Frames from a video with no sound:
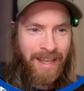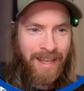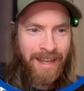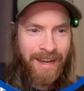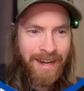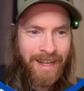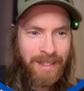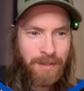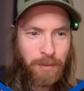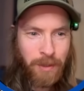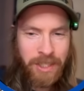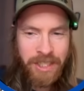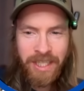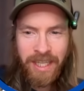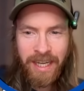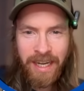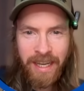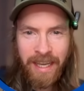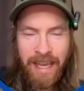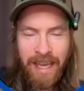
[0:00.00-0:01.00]
Let's watch
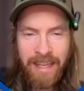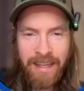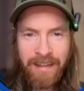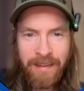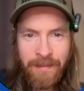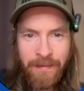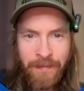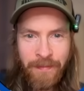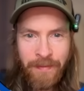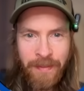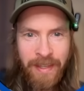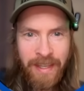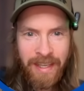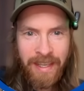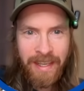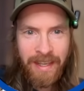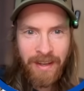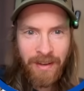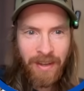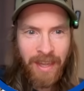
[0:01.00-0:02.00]
it again.
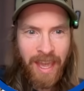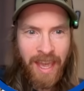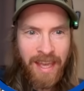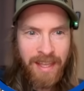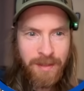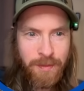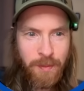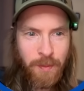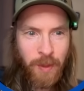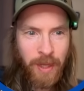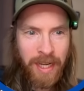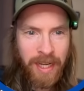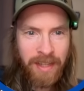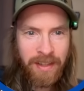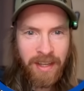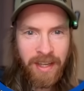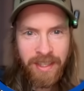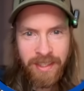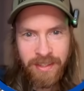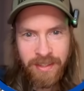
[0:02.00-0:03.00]
Okay, it's pretty
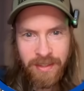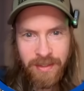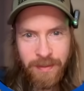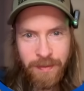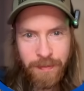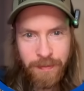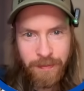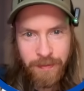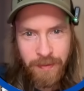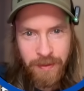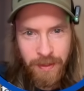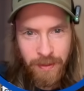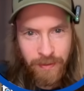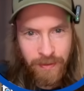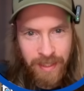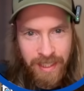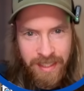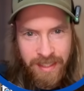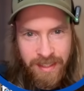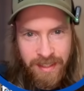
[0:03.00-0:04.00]
nice. So
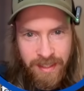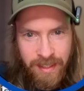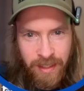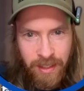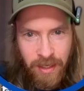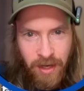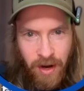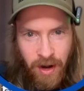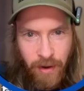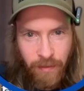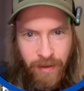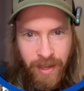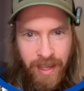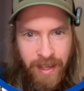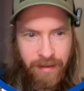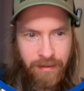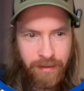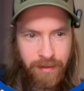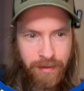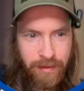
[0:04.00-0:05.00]
this is the car we
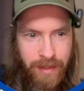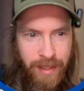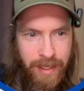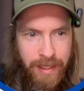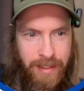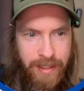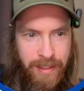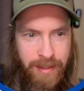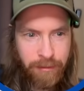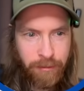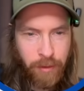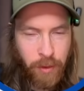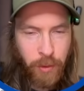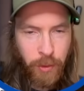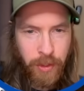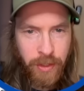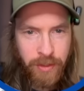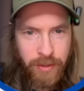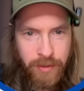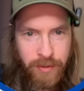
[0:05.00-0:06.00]
have that is in
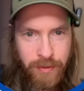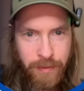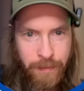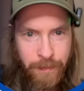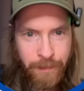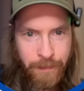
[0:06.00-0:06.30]
focus.